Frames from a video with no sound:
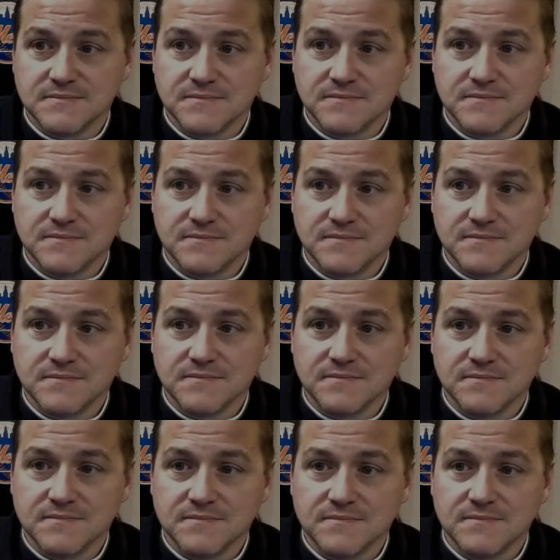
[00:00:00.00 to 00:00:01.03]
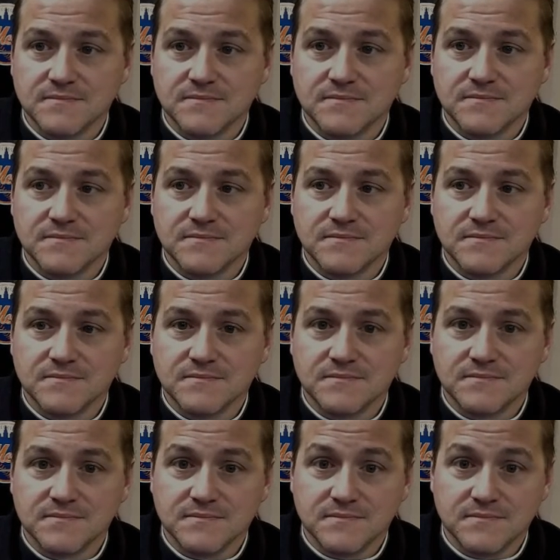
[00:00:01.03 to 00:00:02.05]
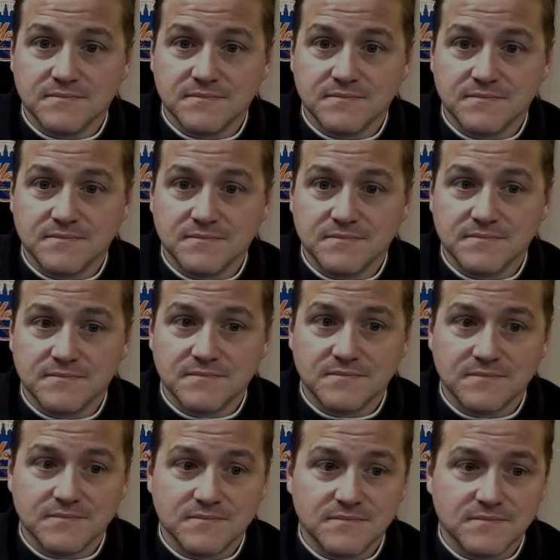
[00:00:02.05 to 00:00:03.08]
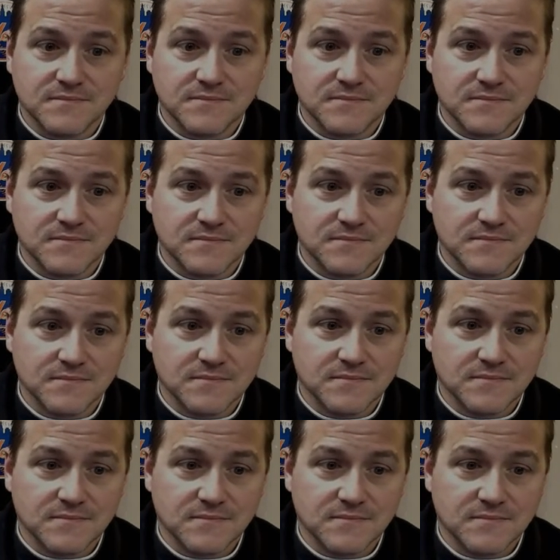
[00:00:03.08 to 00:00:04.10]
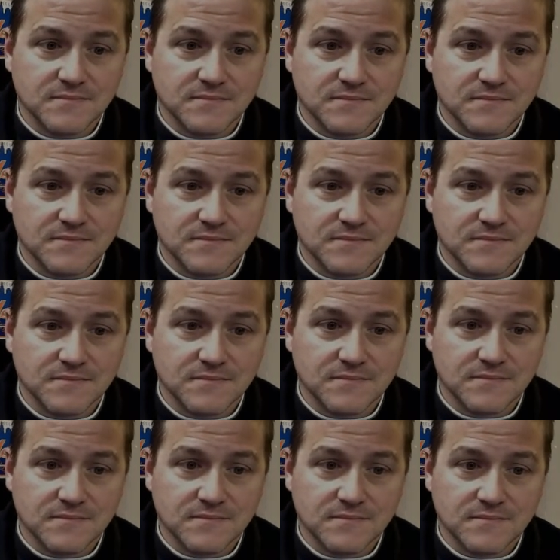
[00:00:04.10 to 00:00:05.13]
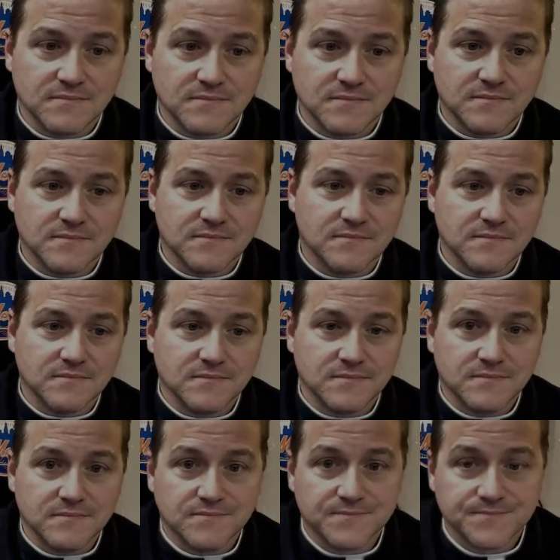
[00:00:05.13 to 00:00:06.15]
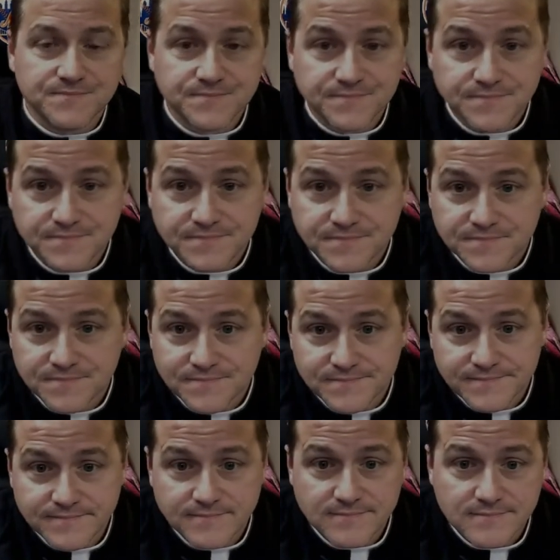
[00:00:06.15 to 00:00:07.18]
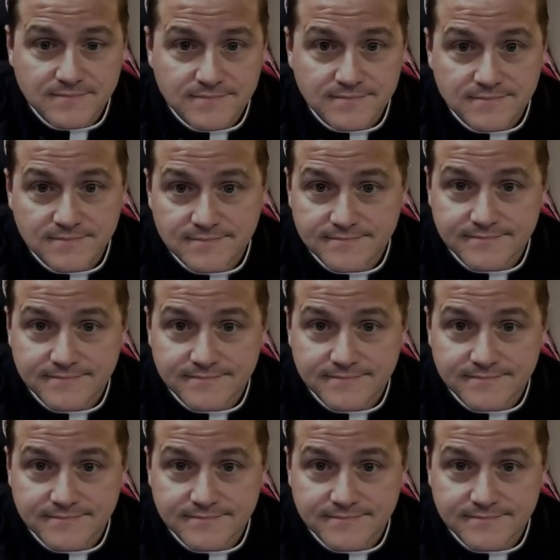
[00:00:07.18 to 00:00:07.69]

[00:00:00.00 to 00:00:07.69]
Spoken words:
(no one is talking)